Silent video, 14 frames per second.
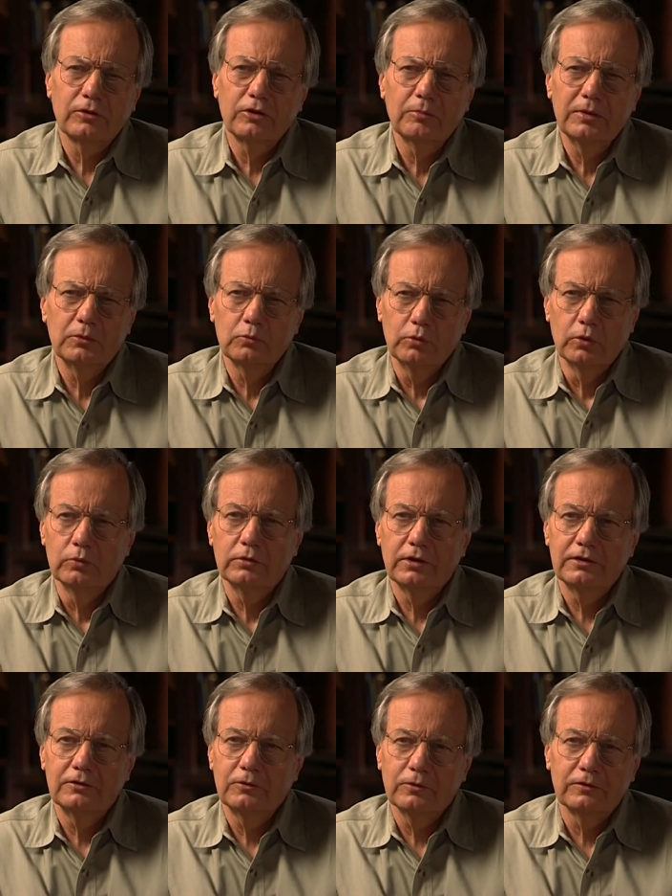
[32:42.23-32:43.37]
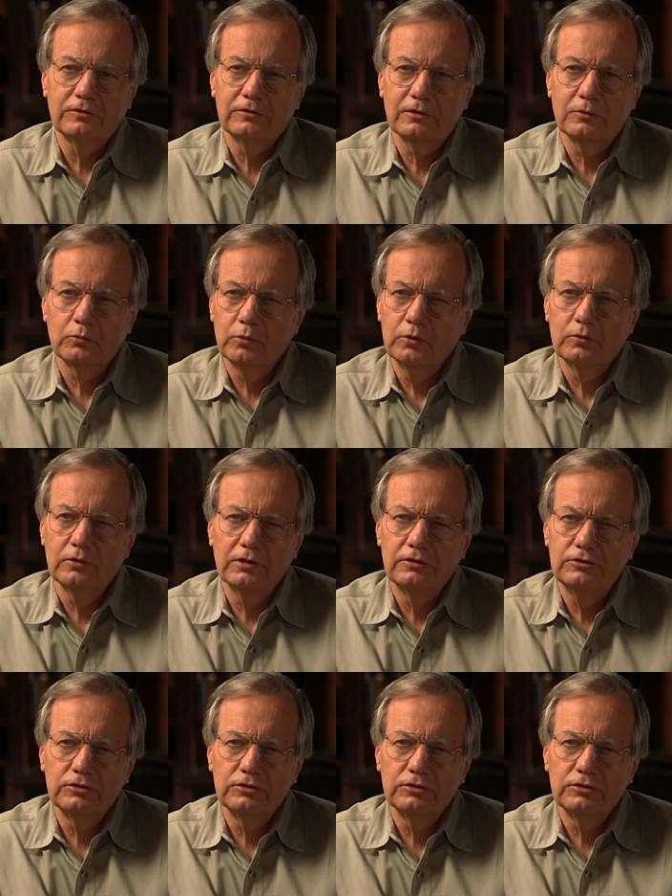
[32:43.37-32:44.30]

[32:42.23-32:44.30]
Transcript: What do you mean, wounded Christian, wounded